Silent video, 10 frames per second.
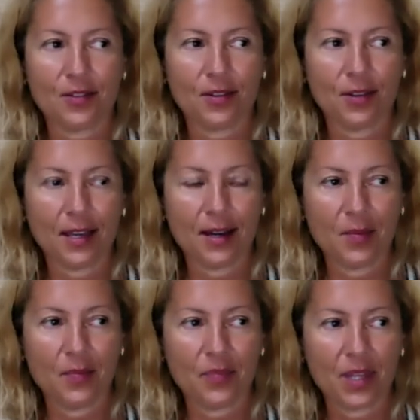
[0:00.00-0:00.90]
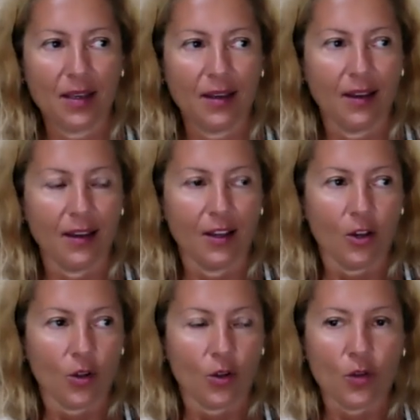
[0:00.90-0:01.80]
the
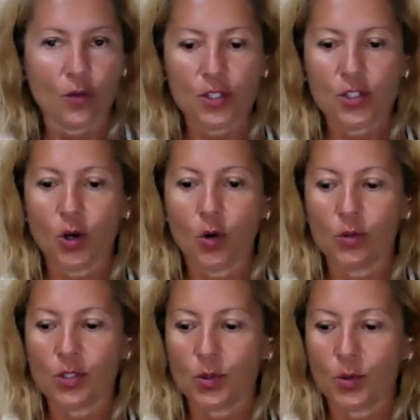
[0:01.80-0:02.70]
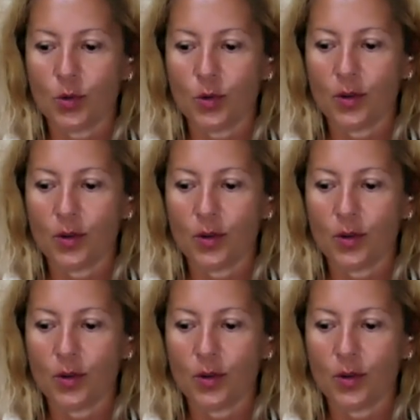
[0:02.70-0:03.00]
results, or